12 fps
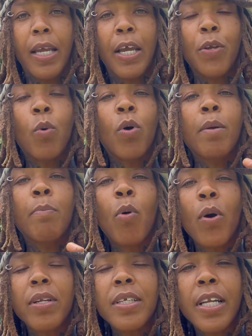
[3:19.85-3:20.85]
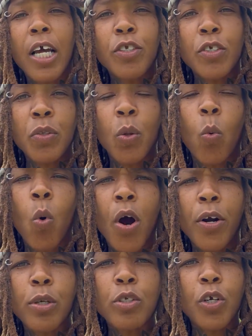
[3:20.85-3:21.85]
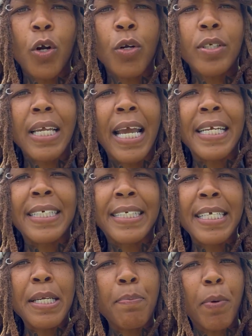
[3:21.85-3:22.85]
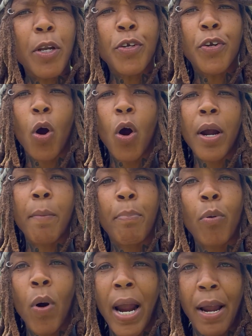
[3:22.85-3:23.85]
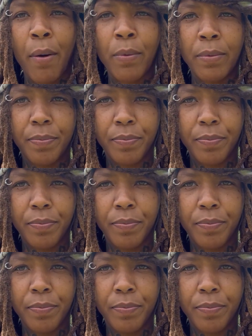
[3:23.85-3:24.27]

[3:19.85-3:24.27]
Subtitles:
And you want to boil it until the water turns a deep, dark brown.